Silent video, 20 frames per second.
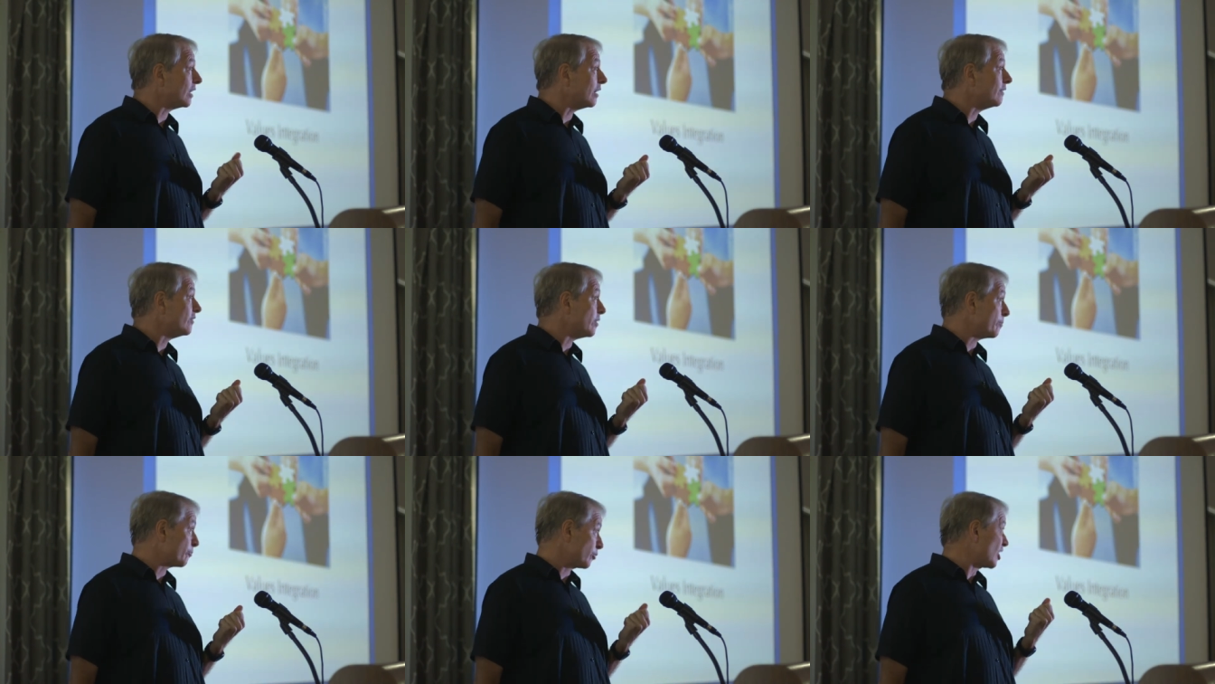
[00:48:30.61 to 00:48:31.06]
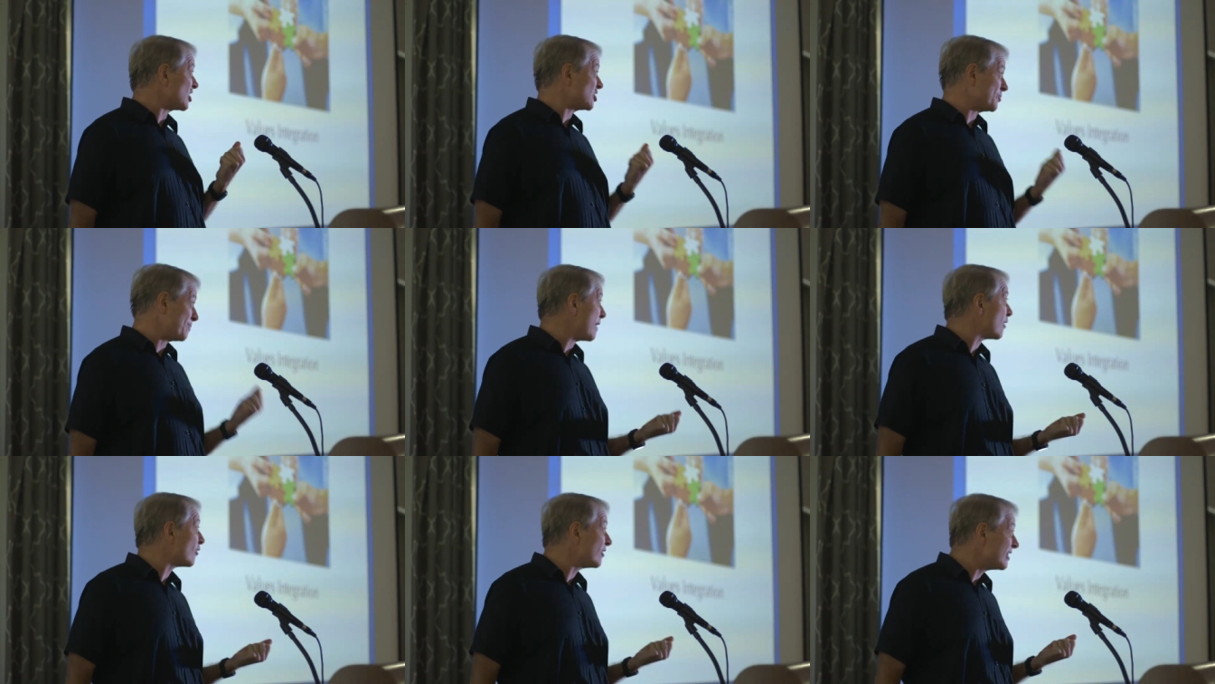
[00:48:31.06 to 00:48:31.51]
of the
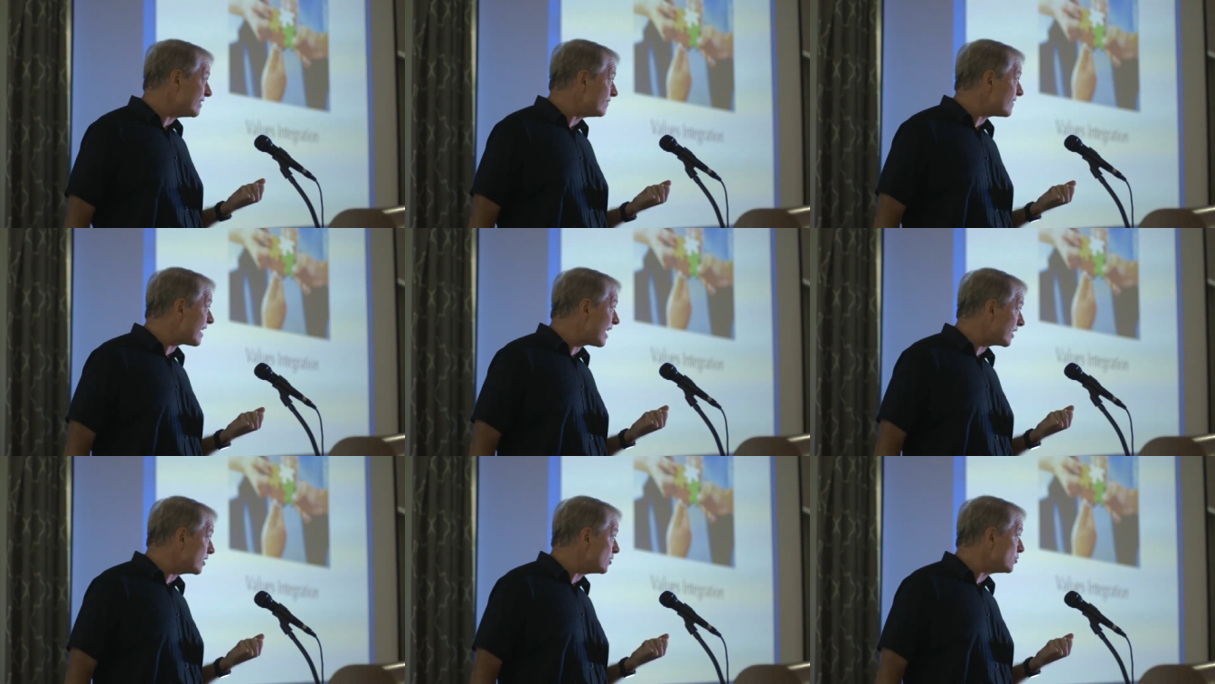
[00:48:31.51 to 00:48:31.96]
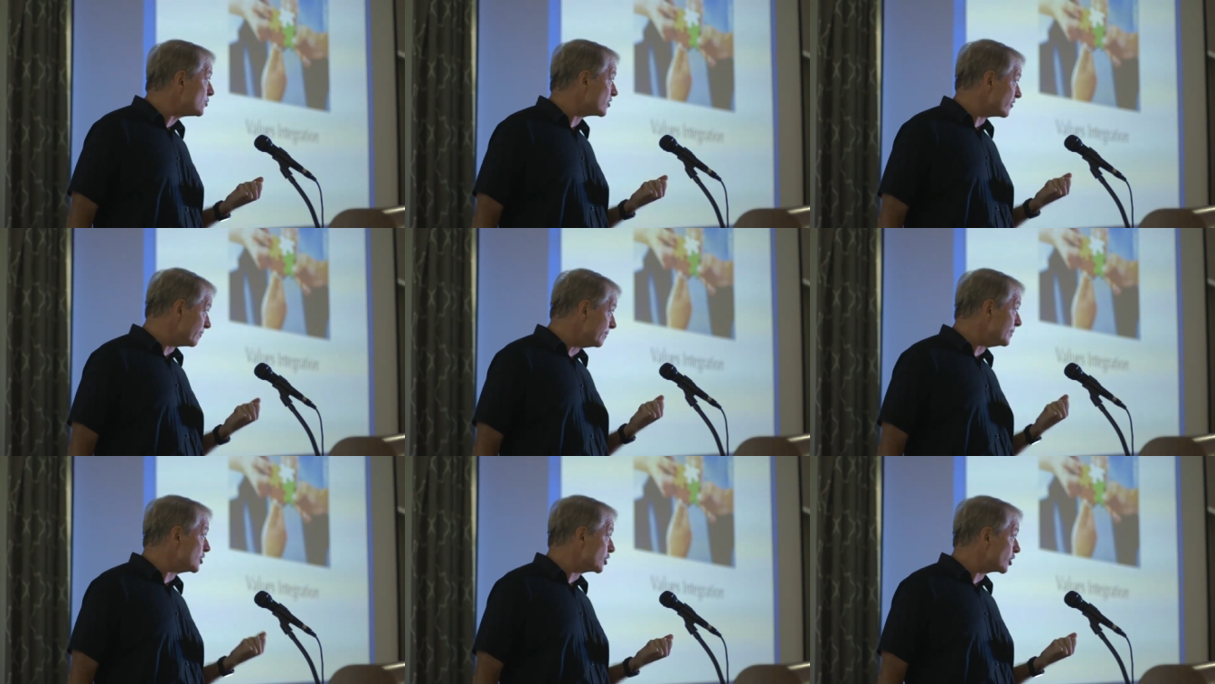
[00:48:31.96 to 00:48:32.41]
prosperity values
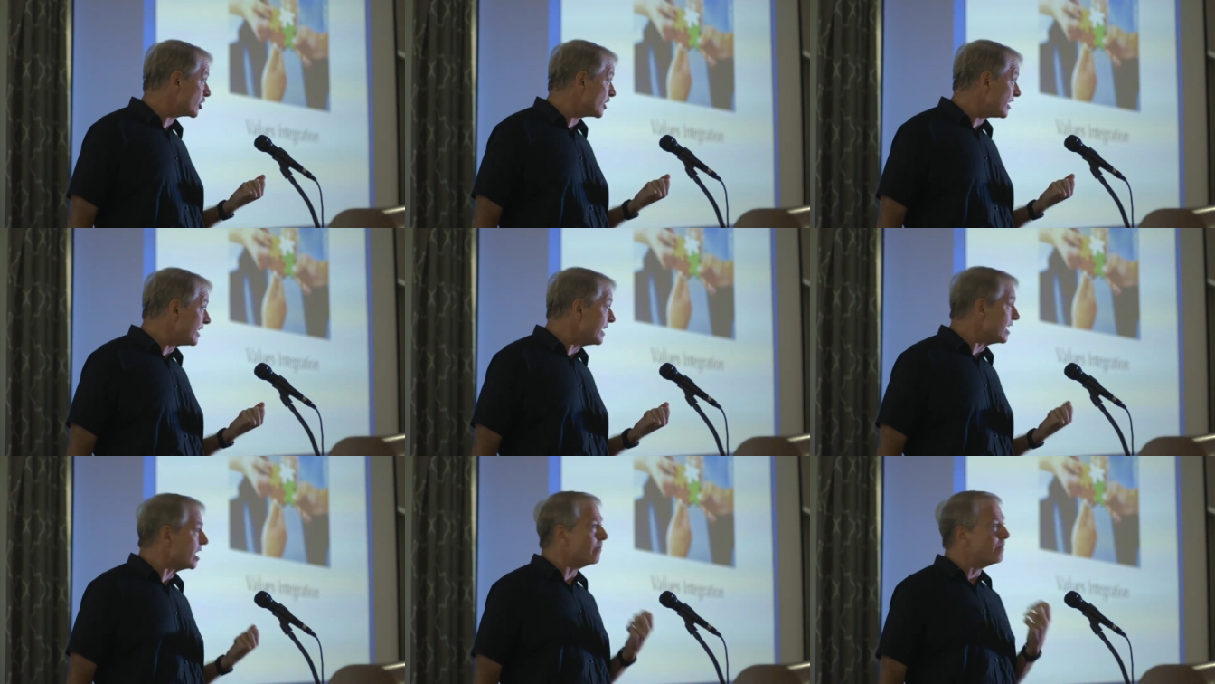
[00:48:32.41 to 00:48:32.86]
of modernity,